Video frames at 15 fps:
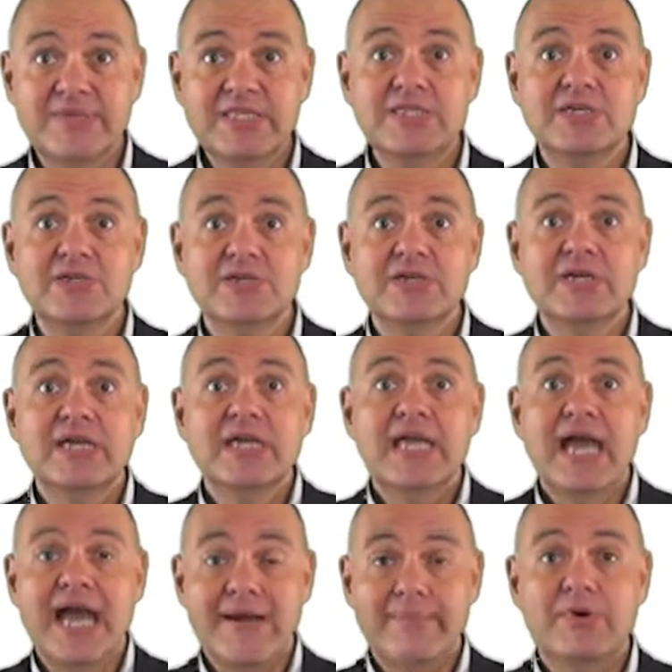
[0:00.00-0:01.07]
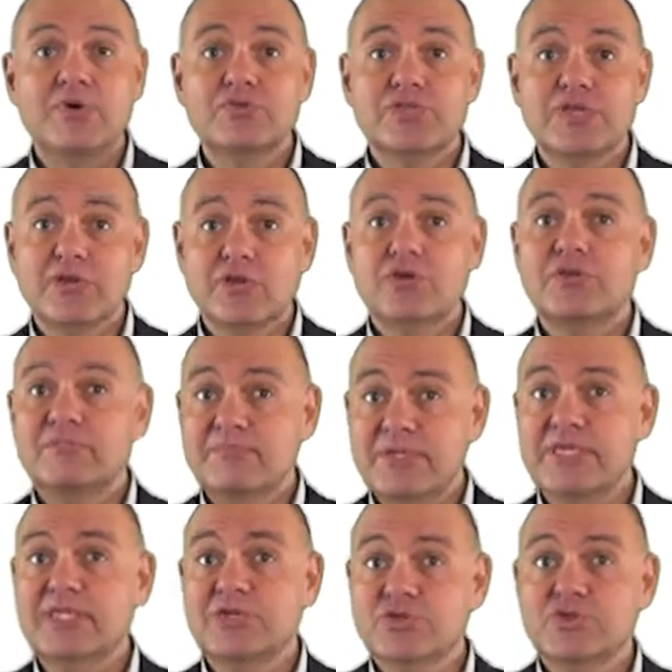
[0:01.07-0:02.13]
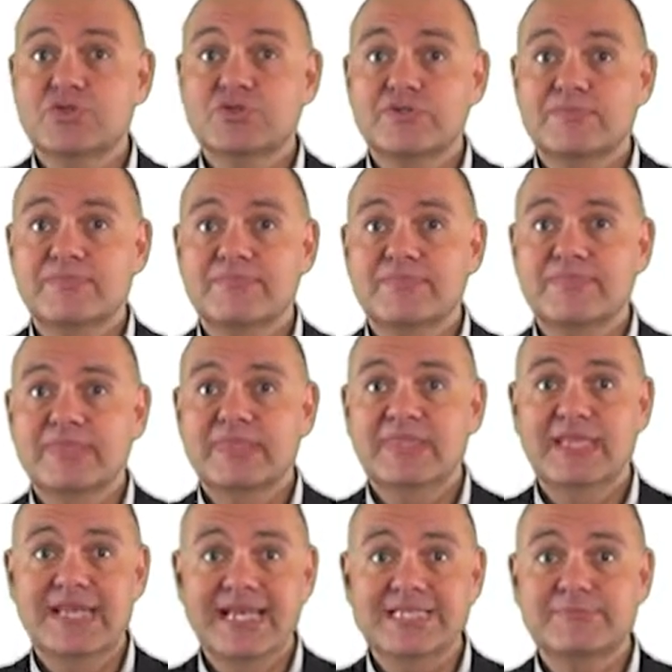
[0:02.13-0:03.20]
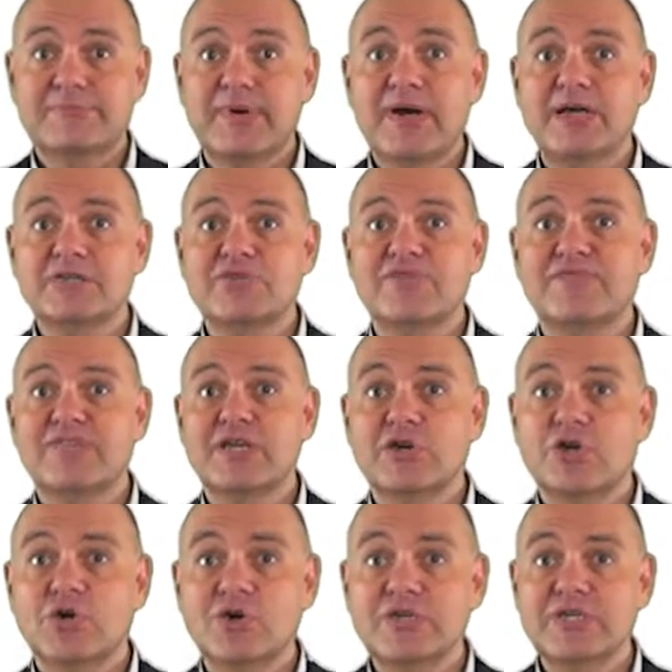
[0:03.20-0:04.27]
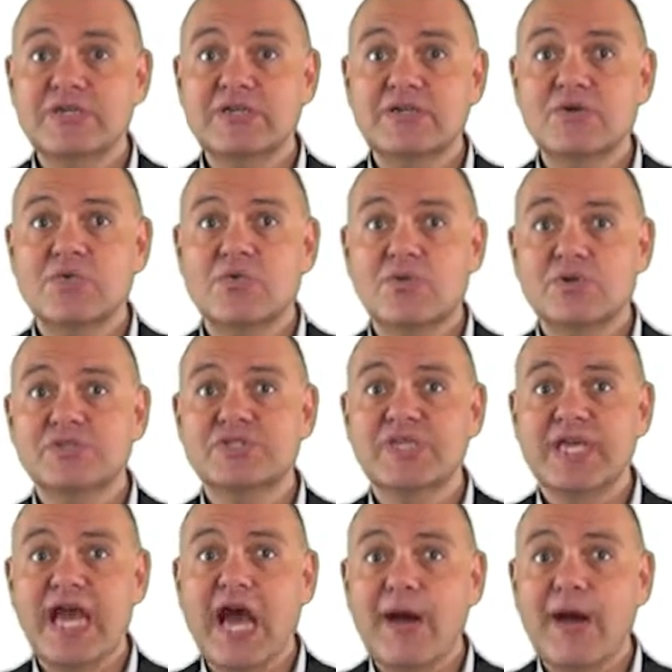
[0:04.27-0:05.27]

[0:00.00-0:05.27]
video about encoding videos. The last part of the encoding was the